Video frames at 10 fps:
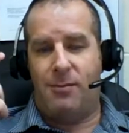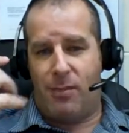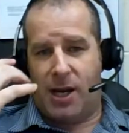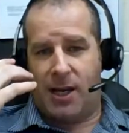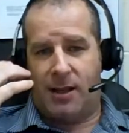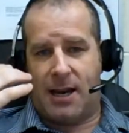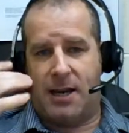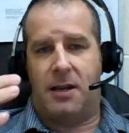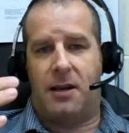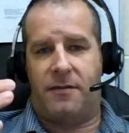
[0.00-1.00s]
meaning that
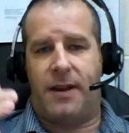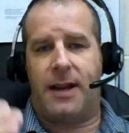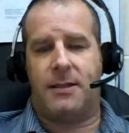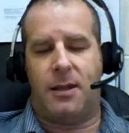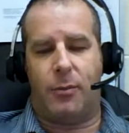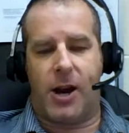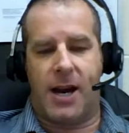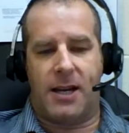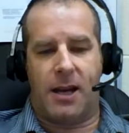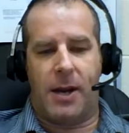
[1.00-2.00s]
it affects the
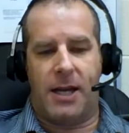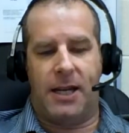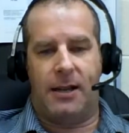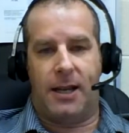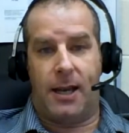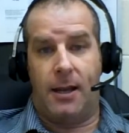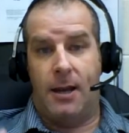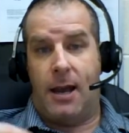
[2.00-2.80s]
brain immediately